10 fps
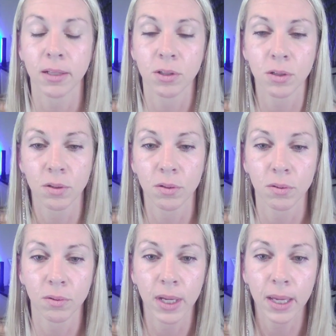
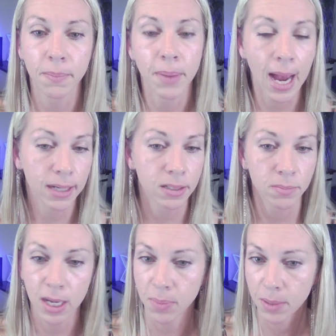to impact as
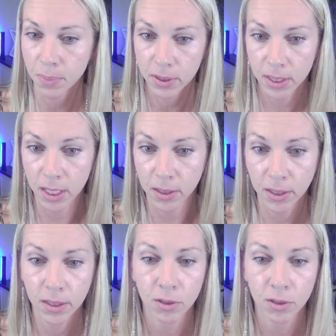many people as I could,